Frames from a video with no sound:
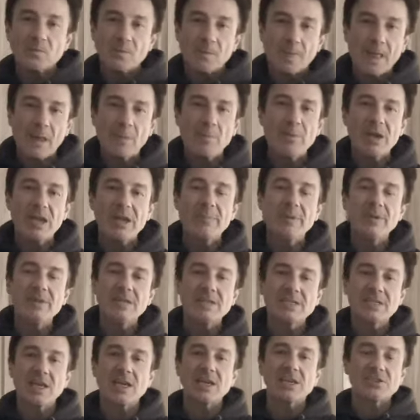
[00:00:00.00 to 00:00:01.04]
and maybe
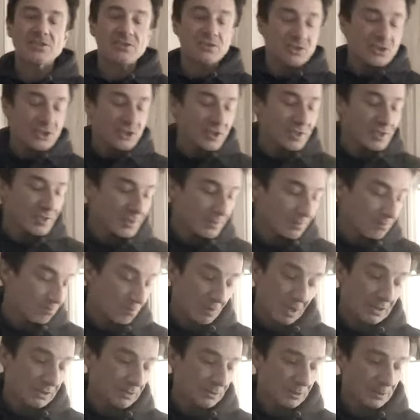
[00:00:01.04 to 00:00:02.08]
these lies are unjust.
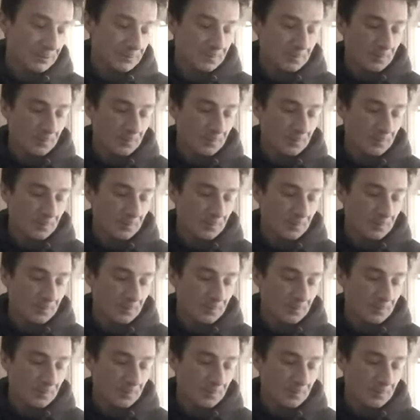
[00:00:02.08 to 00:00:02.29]
I don't know.